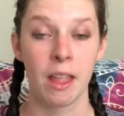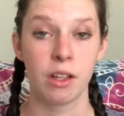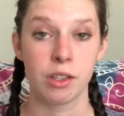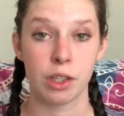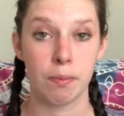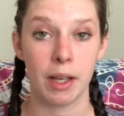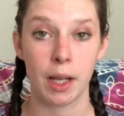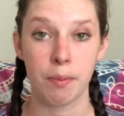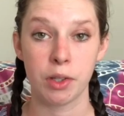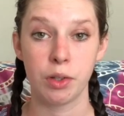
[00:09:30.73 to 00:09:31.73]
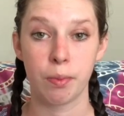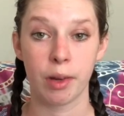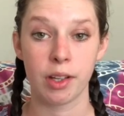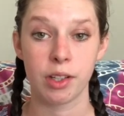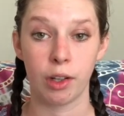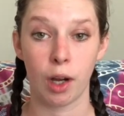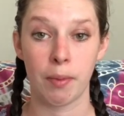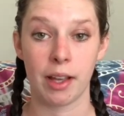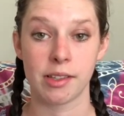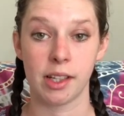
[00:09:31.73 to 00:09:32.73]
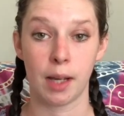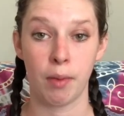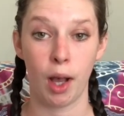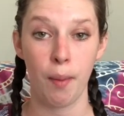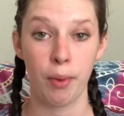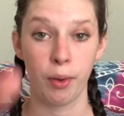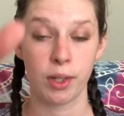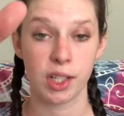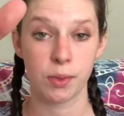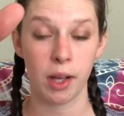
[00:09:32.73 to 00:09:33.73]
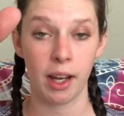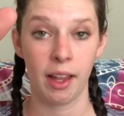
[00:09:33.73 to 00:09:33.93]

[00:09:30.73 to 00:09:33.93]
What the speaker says: So you pick up your toothbrush, your arm has to come up, which is what?